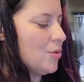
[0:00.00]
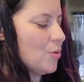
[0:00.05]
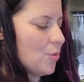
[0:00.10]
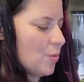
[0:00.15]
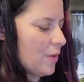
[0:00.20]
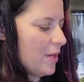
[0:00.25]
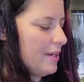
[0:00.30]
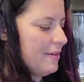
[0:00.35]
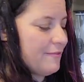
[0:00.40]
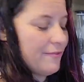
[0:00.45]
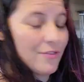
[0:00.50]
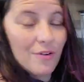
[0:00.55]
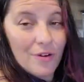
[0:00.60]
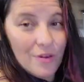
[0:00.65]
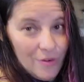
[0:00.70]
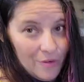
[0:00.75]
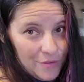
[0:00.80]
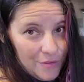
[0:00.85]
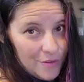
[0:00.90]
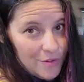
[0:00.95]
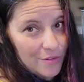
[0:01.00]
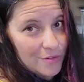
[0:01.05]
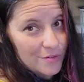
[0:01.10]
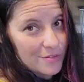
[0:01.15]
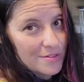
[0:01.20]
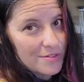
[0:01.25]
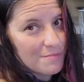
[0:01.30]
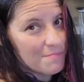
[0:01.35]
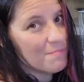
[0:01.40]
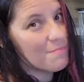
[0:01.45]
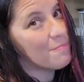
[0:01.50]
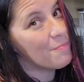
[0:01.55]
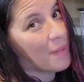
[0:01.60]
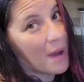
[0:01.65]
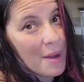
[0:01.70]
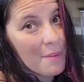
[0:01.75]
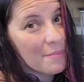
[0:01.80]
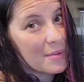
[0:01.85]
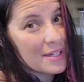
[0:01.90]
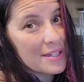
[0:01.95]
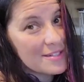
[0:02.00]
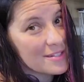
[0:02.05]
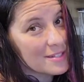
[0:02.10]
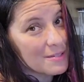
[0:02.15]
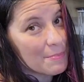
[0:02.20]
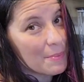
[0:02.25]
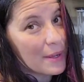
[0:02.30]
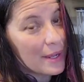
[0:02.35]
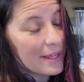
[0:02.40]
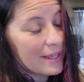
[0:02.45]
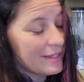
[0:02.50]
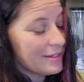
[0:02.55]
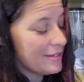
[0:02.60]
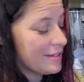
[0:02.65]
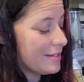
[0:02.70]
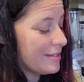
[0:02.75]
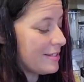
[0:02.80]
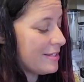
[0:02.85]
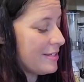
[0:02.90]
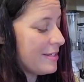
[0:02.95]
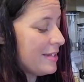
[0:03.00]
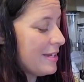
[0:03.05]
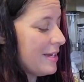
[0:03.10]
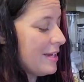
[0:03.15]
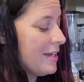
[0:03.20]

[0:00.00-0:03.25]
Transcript: Great for all those pumpkin spice